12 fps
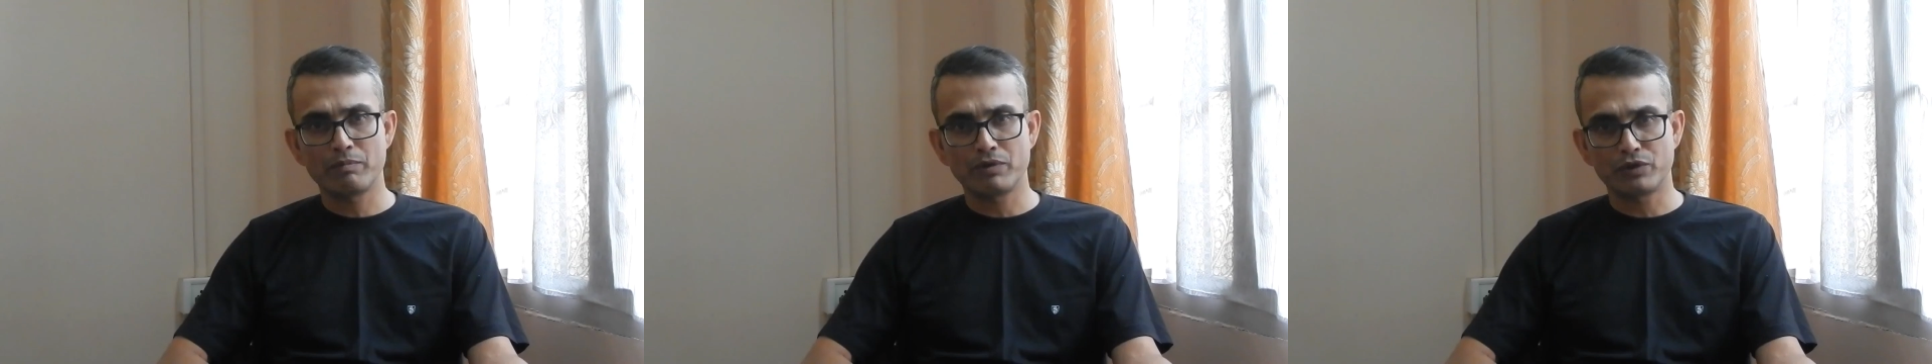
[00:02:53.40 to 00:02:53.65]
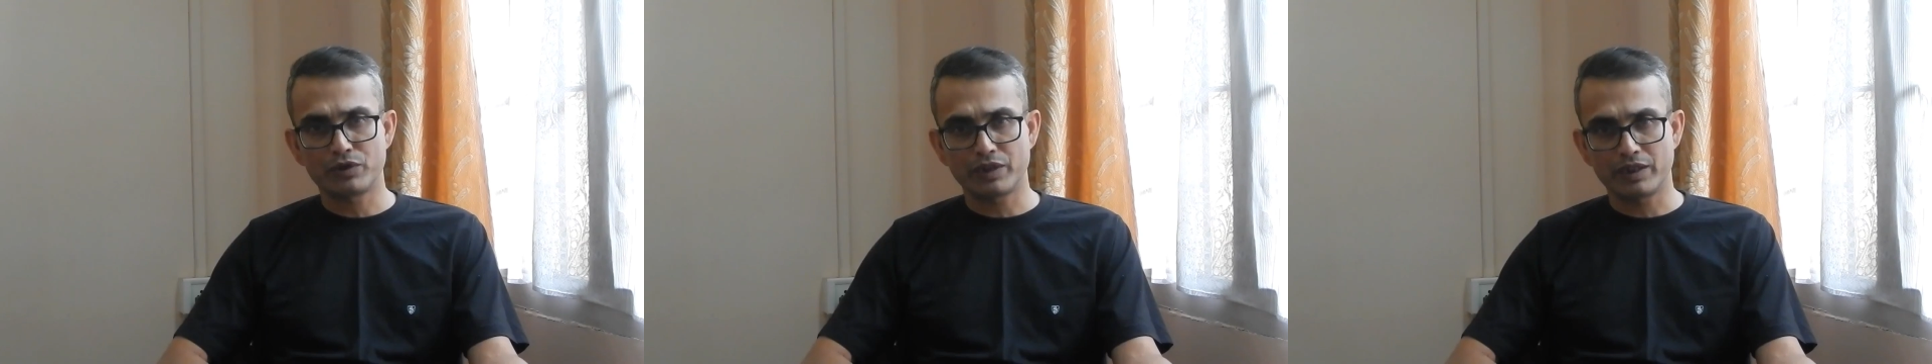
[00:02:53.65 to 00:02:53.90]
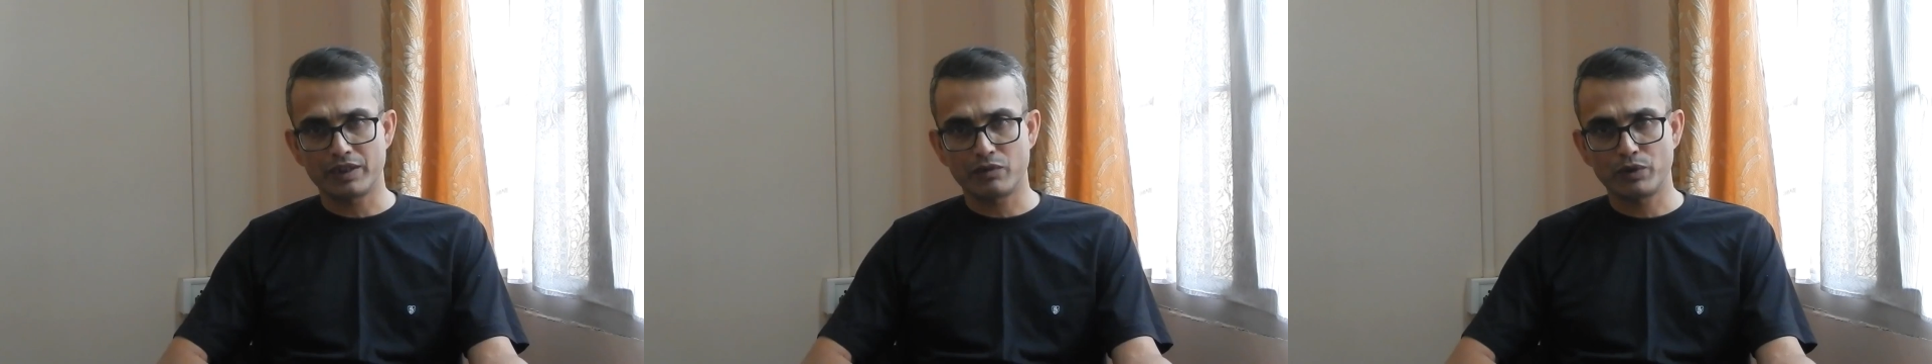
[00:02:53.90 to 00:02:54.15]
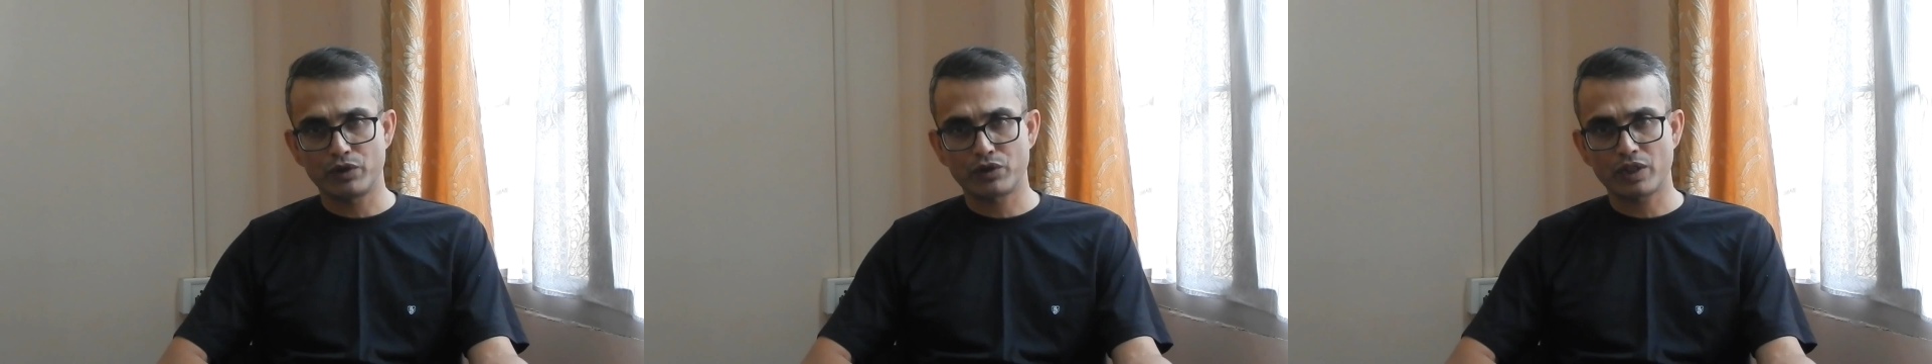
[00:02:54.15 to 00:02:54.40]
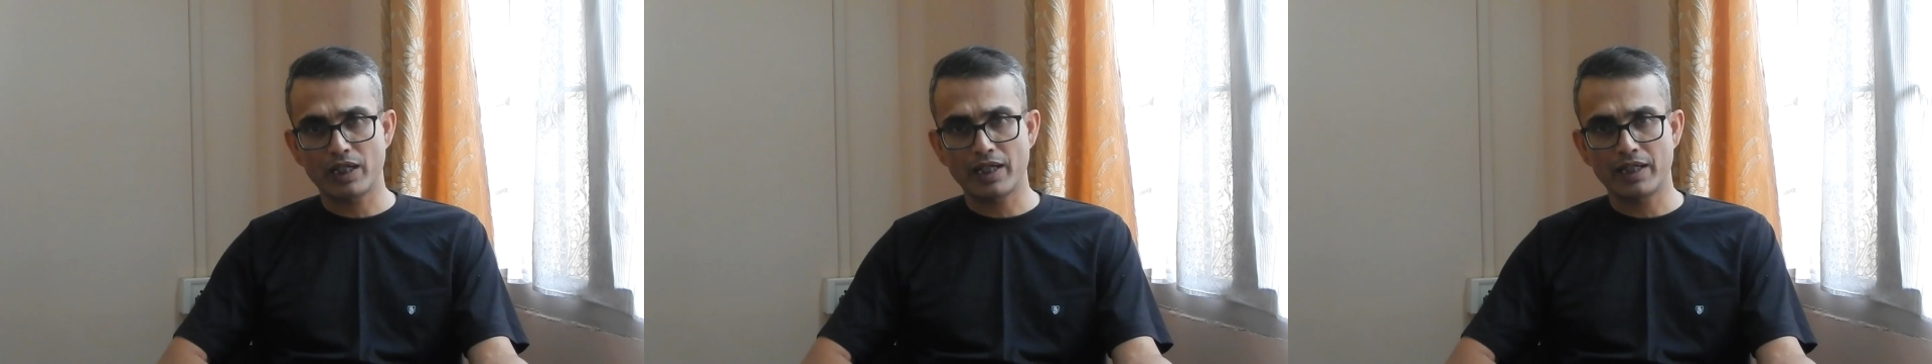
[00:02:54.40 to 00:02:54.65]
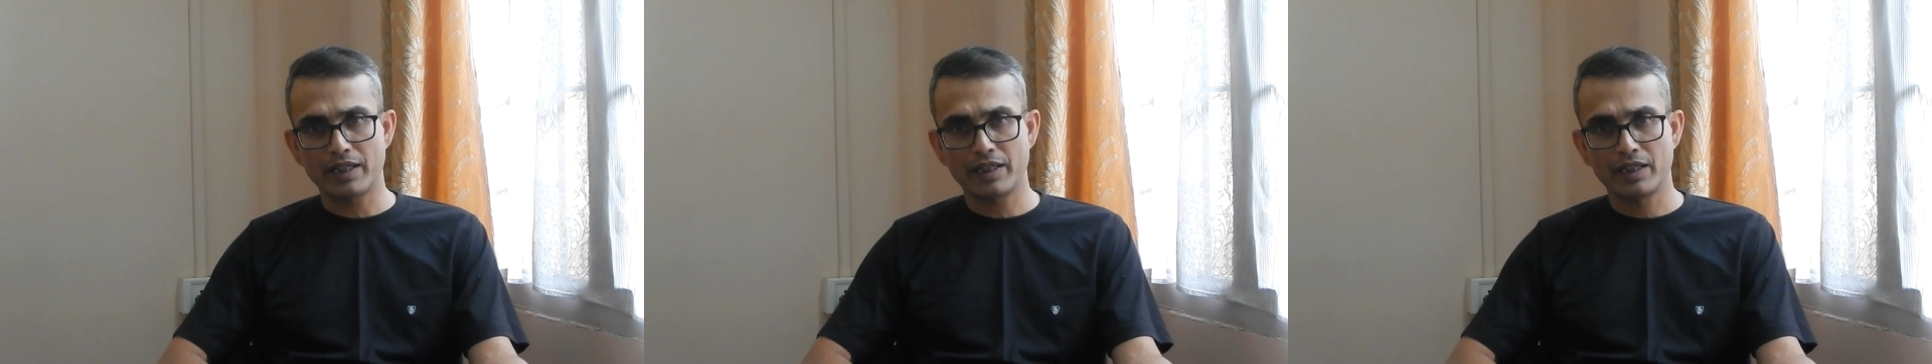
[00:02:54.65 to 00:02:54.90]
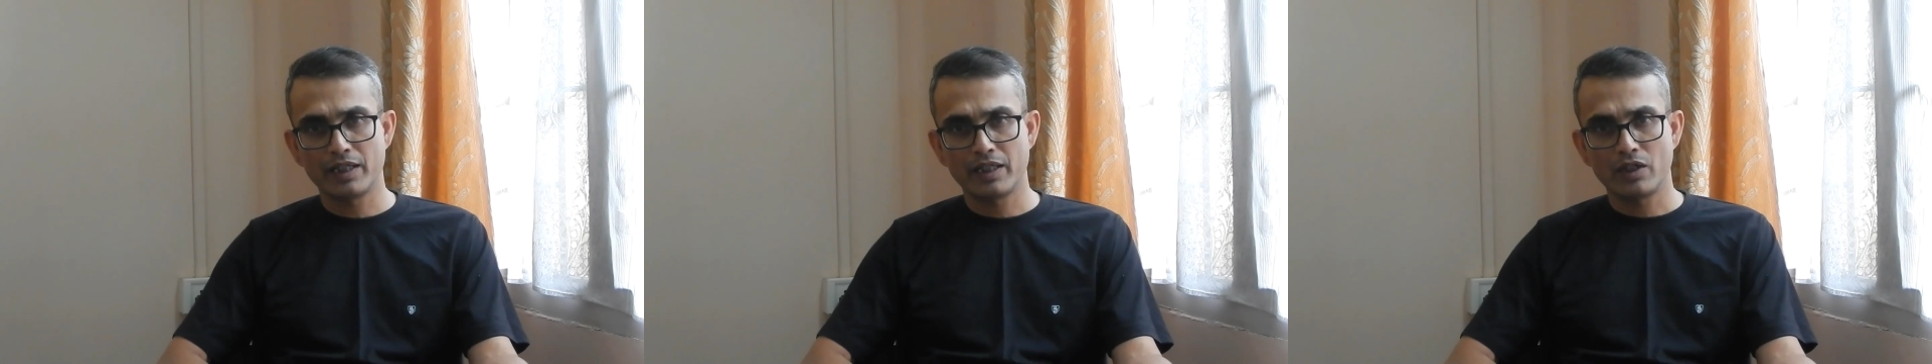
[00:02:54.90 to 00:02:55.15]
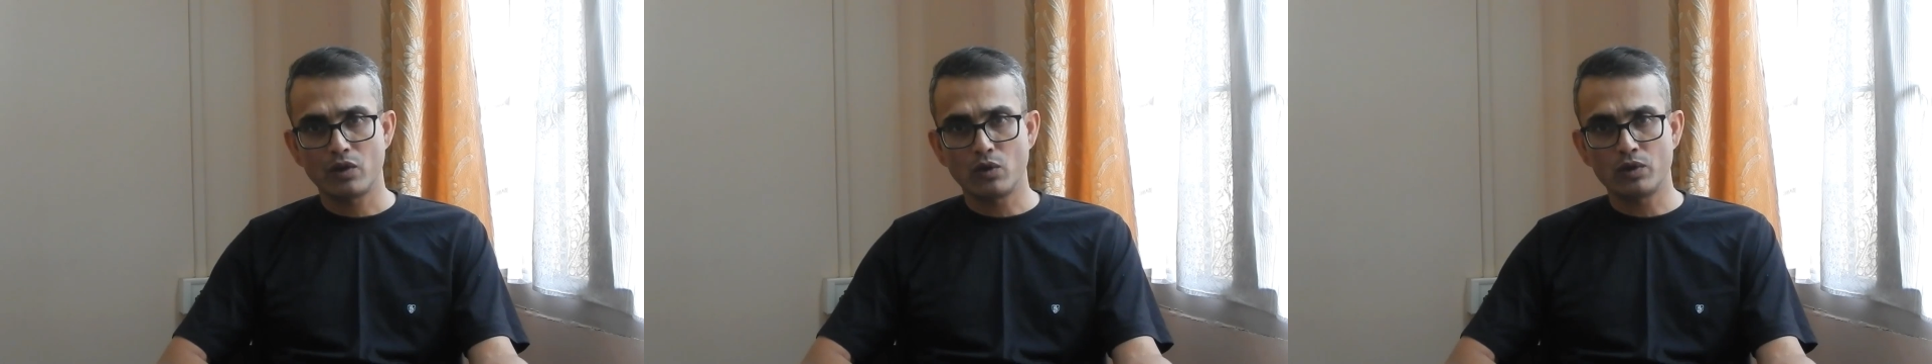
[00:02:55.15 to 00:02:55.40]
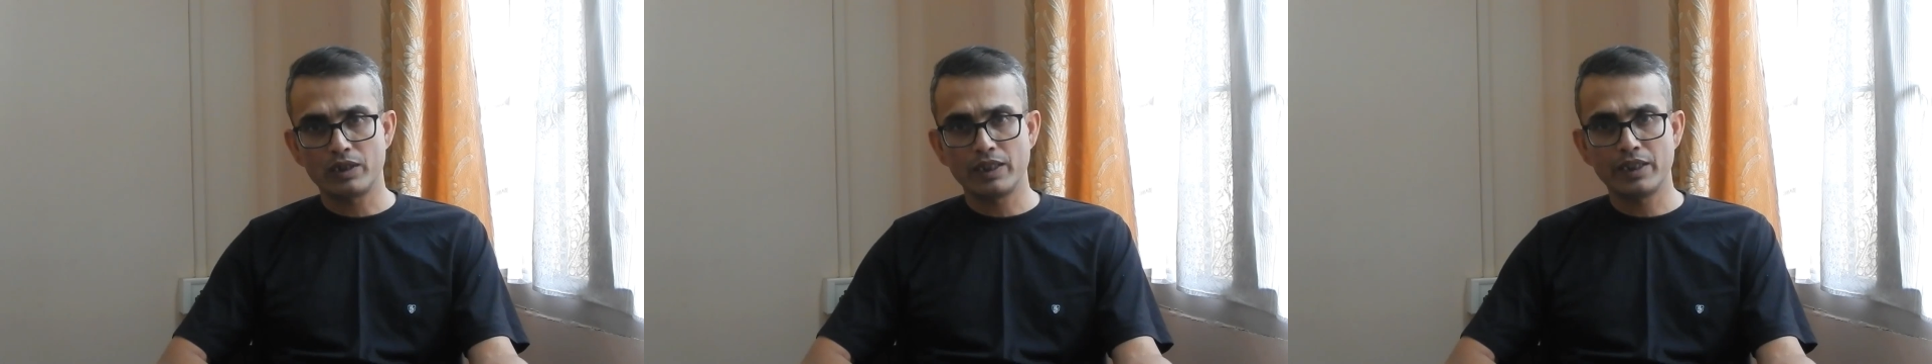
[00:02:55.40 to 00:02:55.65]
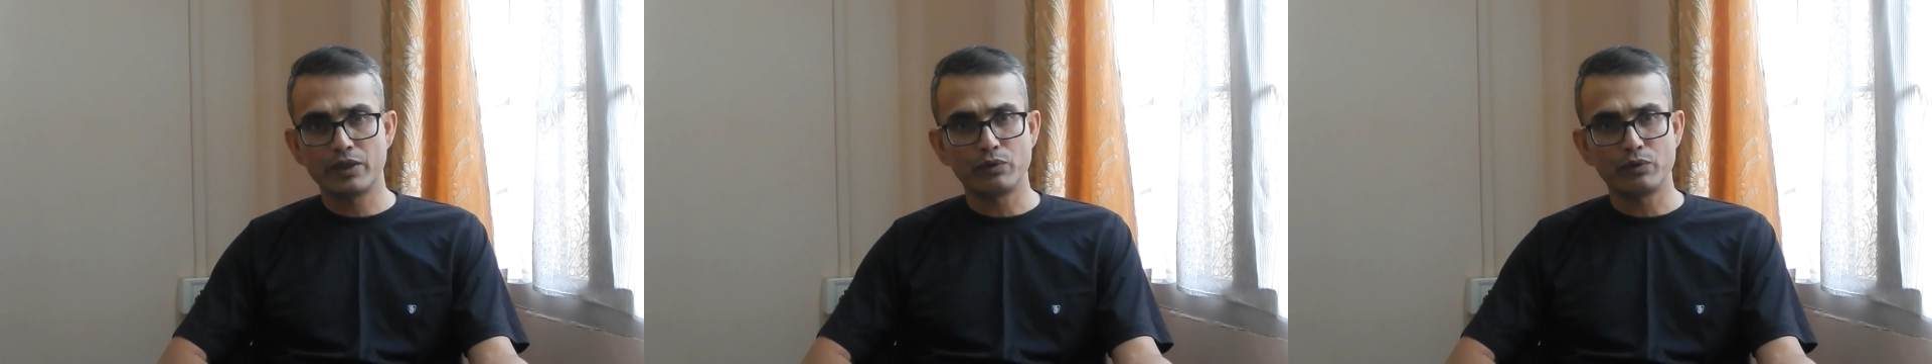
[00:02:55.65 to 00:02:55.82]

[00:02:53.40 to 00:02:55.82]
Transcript: machine which I only